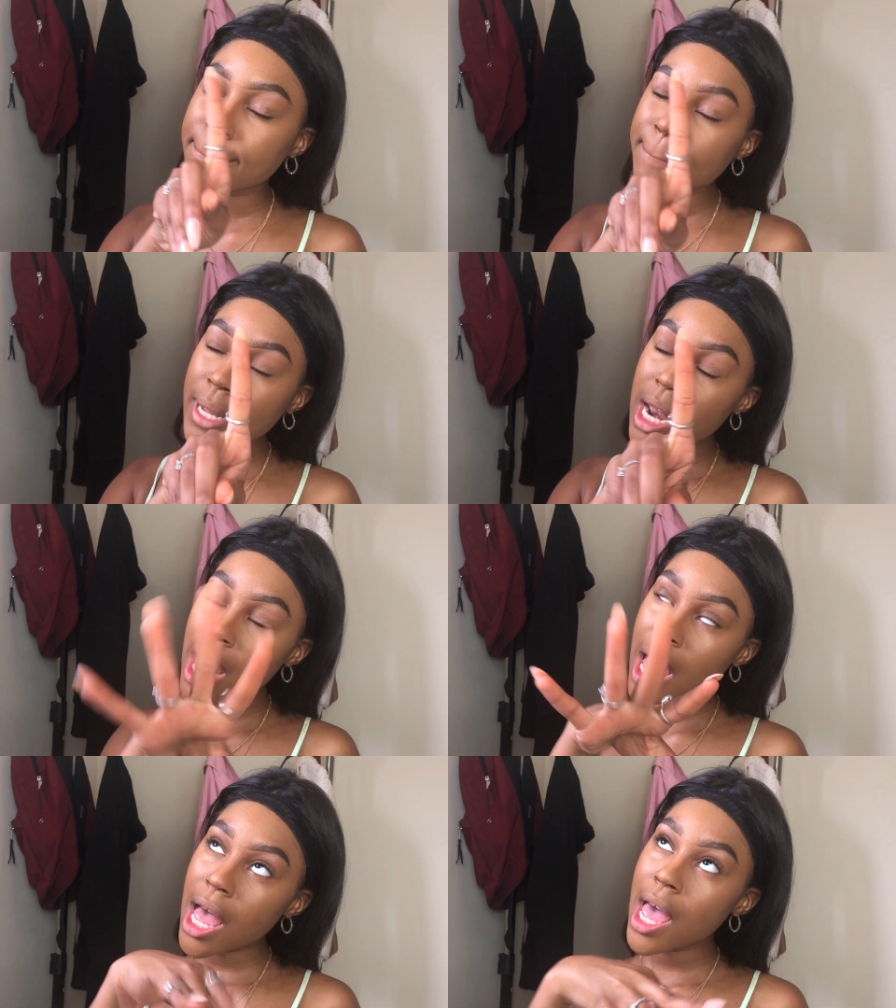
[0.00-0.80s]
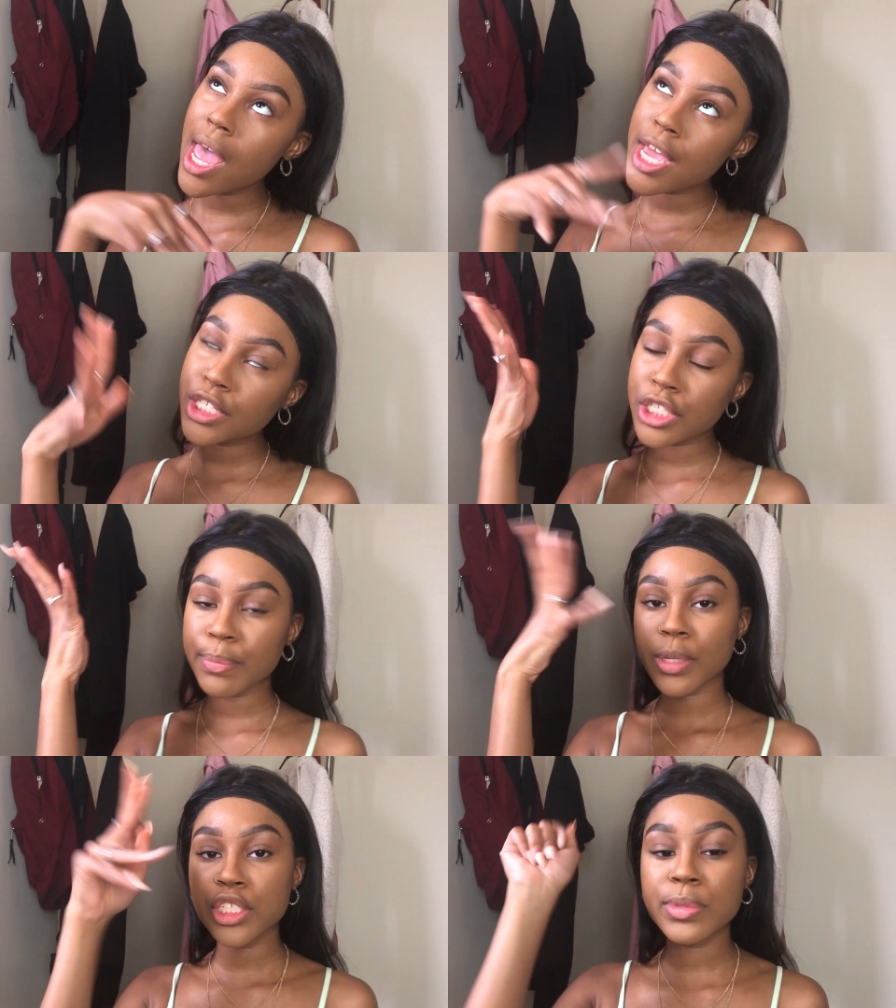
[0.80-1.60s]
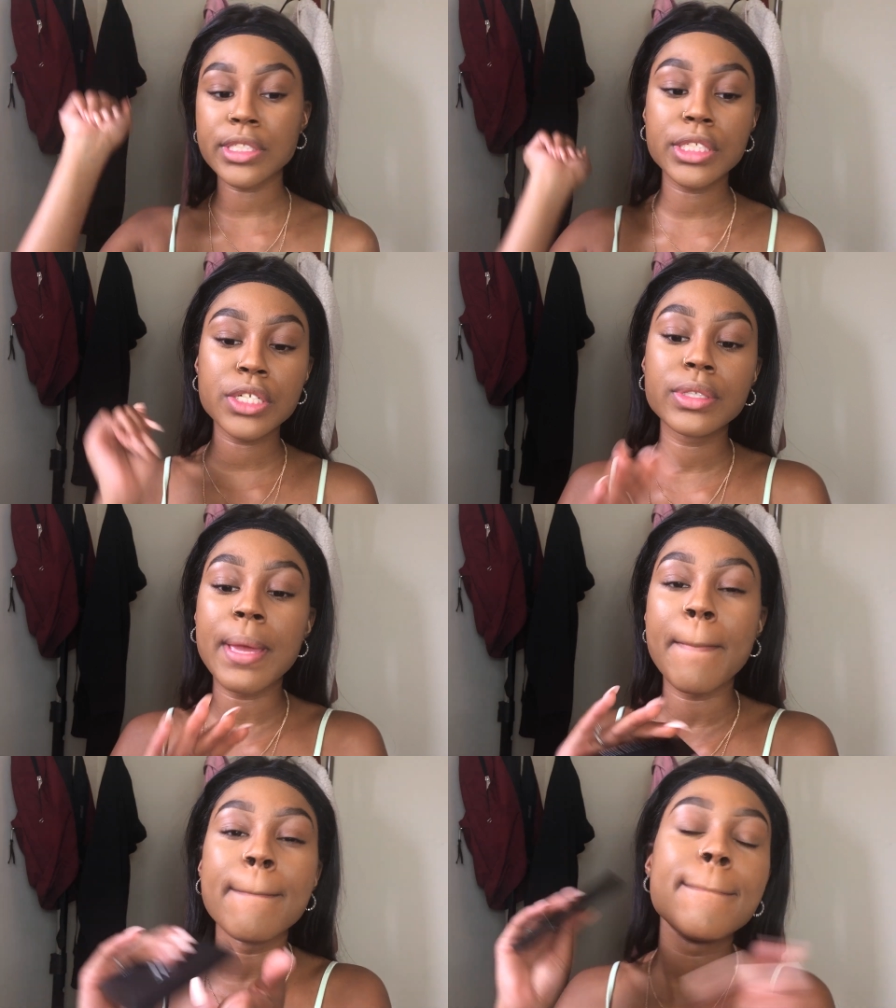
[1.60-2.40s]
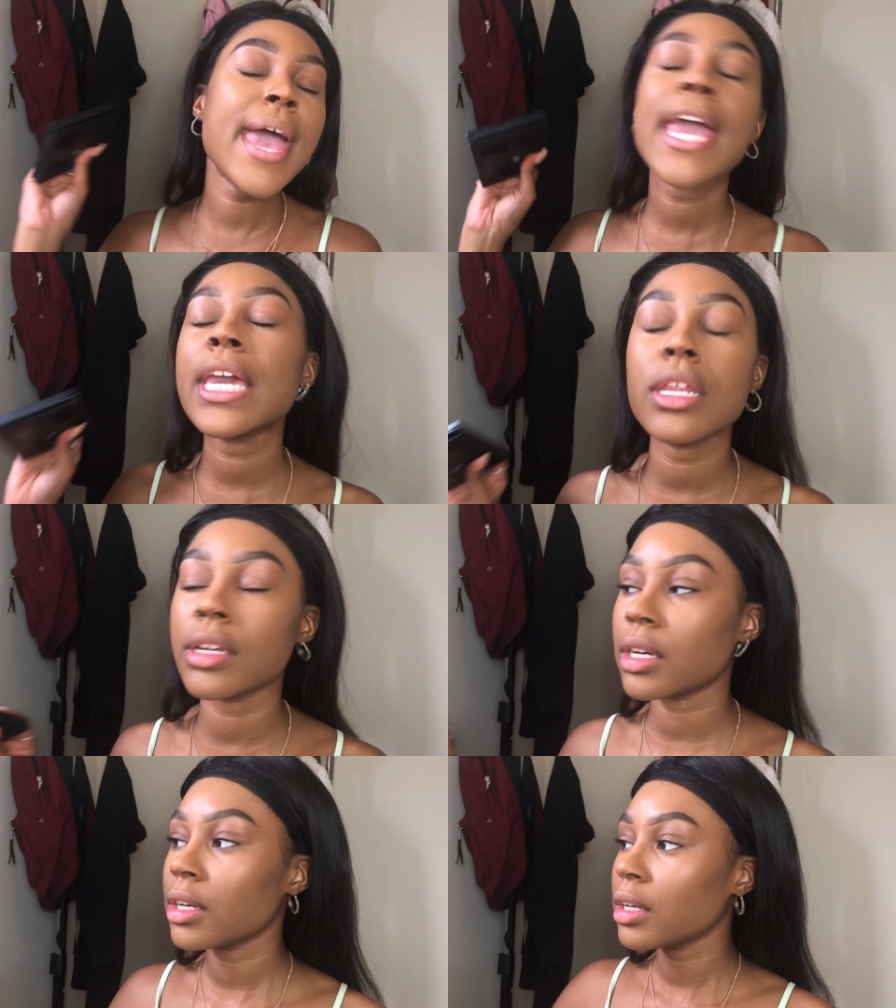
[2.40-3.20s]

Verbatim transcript: blush. Blush was literally made